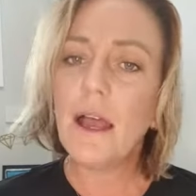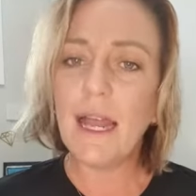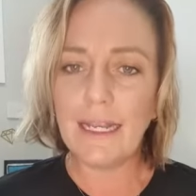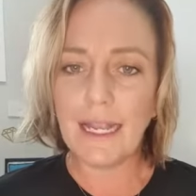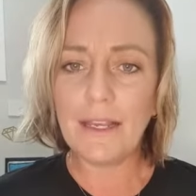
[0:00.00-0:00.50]

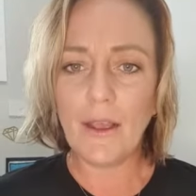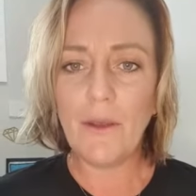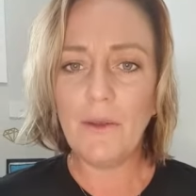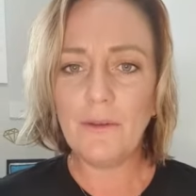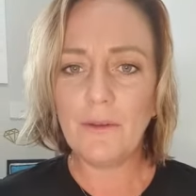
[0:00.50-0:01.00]
I let
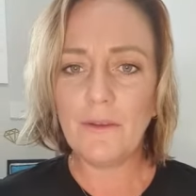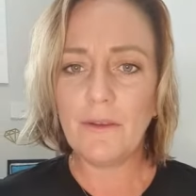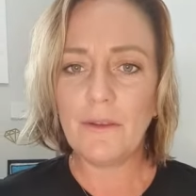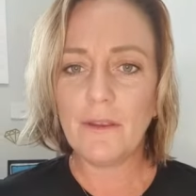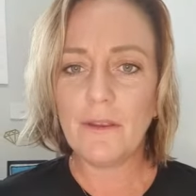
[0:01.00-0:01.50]
go
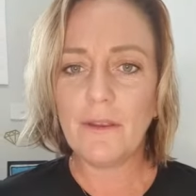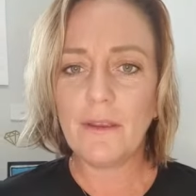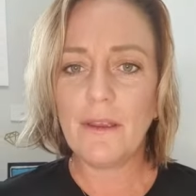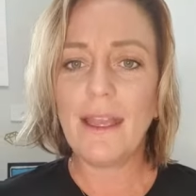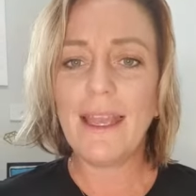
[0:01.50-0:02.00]

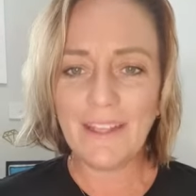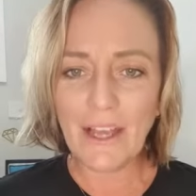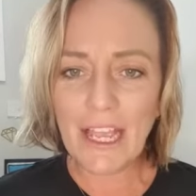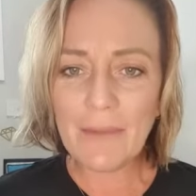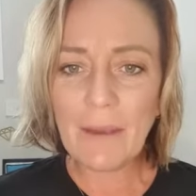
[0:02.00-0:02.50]
and
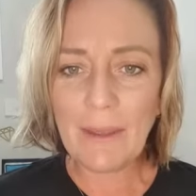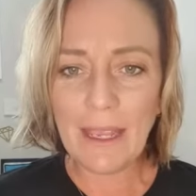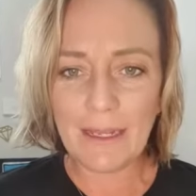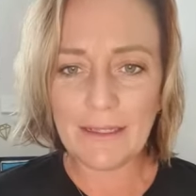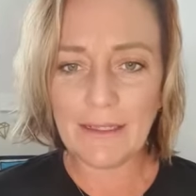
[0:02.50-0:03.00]
I am at
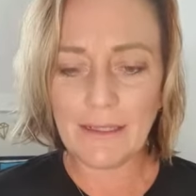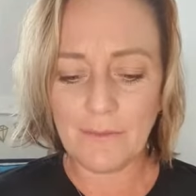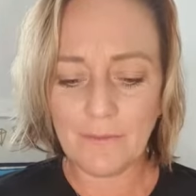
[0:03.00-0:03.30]
peace.